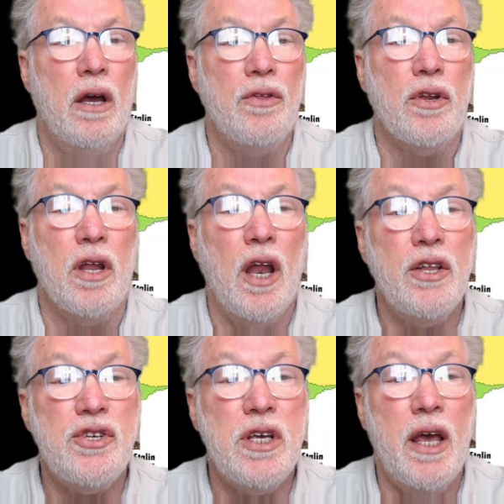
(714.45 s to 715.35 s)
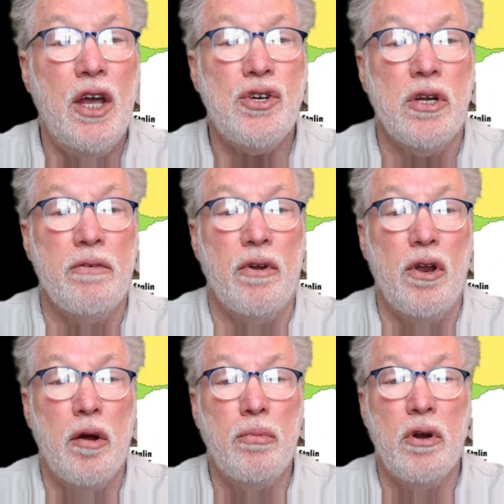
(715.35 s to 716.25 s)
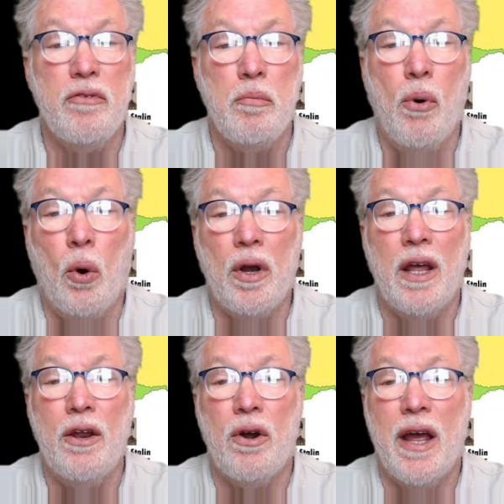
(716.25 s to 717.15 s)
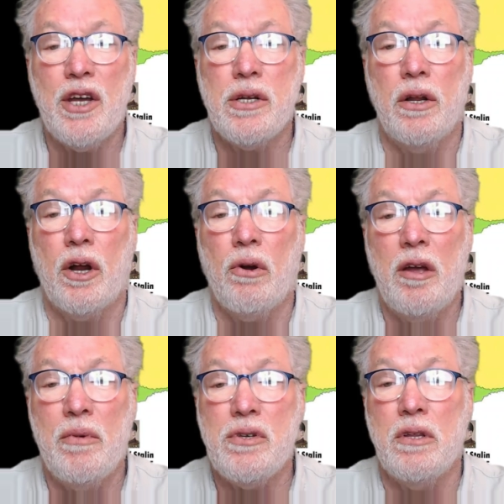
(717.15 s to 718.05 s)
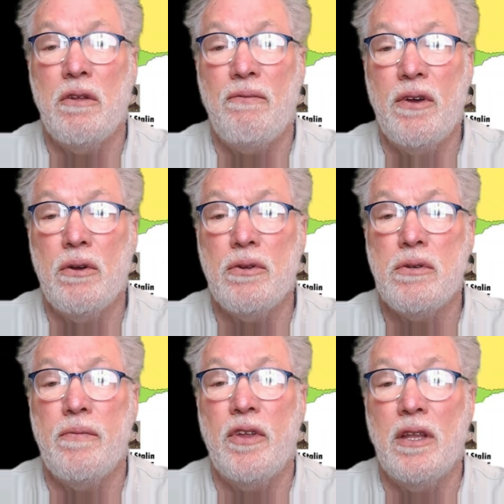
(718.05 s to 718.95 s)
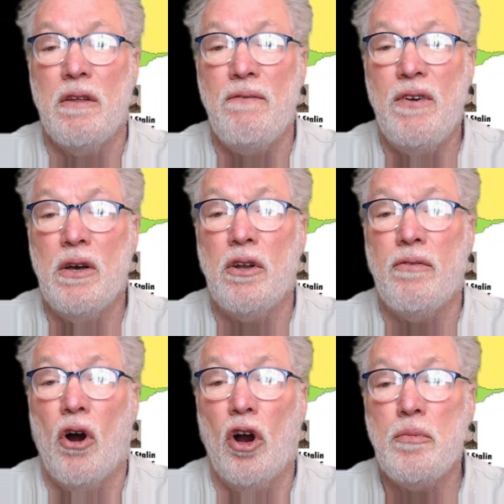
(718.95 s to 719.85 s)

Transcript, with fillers: the denunciation of a number of important international agreements in the field, in the field of arms